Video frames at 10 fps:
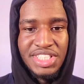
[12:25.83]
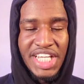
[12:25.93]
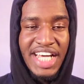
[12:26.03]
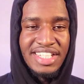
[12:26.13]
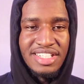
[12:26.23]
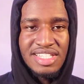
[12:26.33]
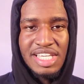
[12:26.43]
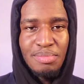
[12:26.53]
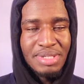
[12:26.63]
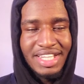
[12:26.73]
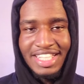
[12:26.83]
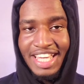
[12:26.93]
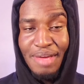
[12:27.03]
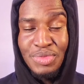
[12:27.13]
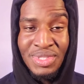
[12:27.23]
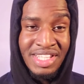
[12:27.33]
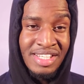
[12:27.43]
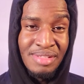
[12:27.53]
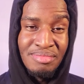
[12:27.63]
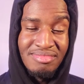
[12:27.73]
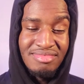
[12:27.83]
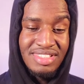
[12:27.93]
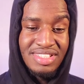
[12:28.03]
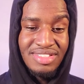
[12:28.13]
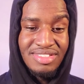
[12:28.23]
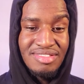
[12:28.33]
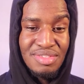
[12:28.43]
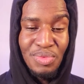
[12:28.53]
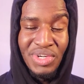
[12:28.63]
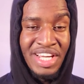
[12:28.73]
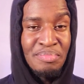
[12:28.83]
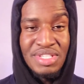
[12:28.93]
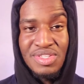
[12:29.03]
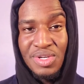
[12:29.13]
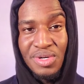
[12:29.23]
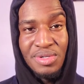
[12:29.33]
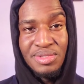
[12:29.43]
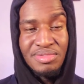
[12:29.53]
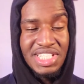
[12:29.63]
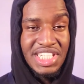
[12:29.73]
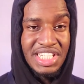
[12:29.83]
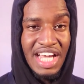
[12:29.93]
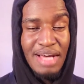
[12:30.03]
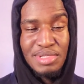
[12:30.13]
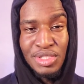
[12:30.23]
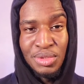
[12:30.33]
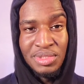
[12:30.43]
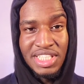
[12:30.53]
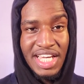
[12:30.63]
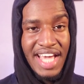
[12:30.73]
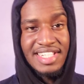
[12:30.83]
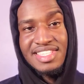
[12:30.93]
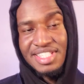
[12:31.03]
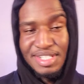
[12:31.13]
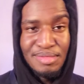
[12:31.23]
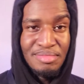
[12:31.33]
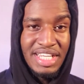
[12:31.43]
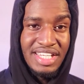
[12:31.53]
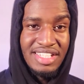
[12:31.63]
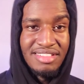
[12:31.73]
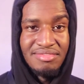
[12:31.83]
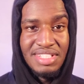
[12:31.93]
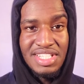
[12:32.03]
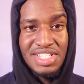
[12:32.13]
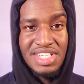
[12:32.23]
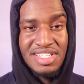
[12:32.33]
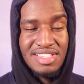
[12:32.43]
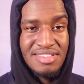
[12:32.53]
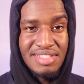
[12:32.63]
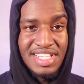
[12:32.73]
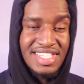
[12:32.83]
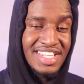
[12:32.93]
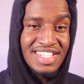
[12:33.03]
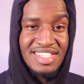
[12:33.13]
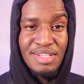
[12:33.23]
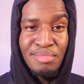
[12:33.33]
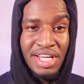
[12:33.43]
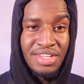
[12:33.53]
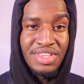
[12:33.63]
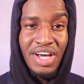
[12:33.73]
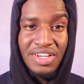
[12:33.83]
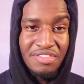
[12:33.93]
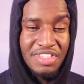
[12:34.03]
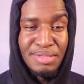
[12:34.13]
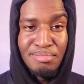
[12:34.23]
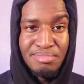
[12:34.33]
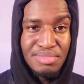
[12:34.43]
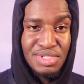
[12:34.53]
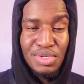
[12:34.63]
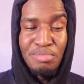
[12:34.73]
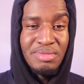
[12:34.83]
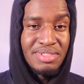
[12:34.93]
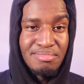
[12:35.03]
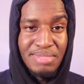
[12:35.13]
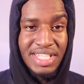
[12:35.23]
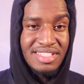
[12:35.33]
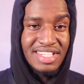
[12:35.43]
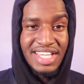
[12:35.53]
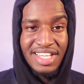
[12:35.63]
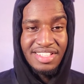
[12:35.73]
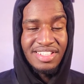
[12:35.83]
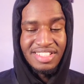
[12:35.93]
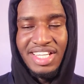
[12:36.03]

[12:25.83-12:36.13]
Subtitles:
Jan does keep playing games with him. You know, it's one episode, she absolutely hates him and is just disgusted by the thought of them two being together.